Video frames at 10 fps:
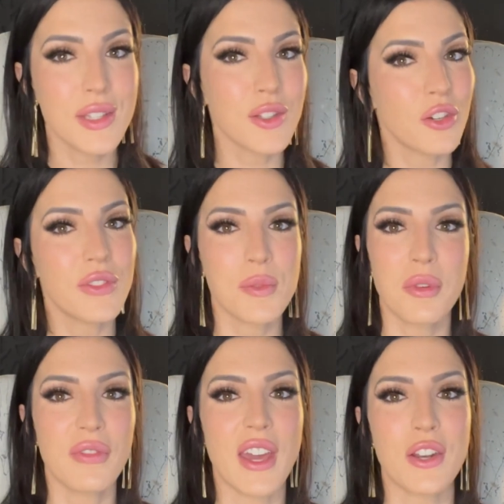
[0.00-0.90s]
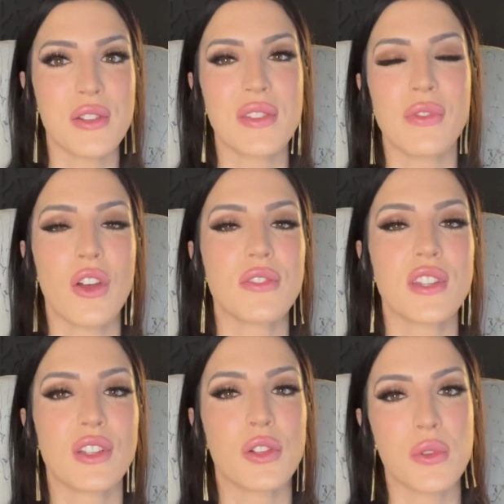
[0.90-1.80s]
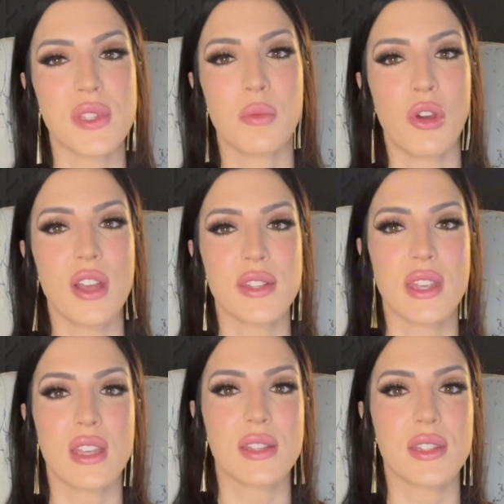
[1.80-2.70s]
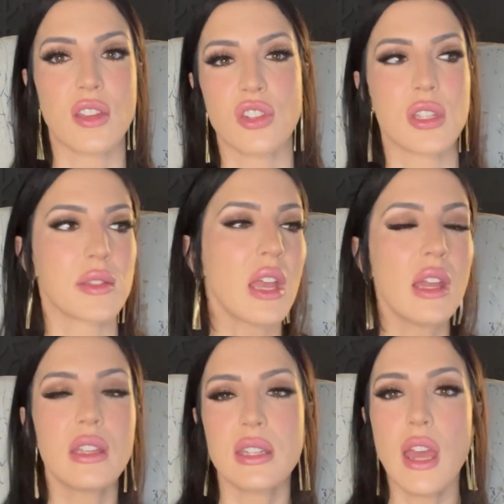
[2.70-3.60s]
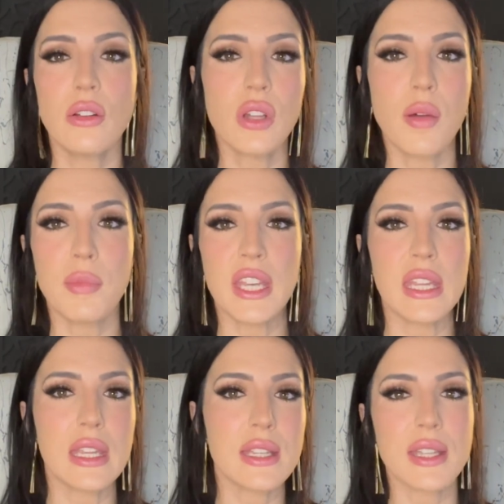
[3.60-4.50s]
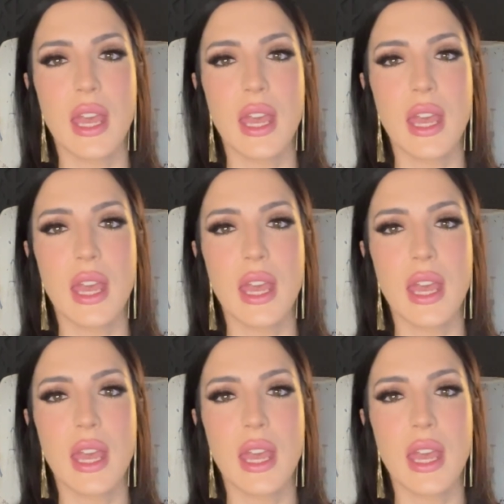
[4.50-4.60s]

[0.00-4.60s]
service providers involved in the closing process, such as title companies,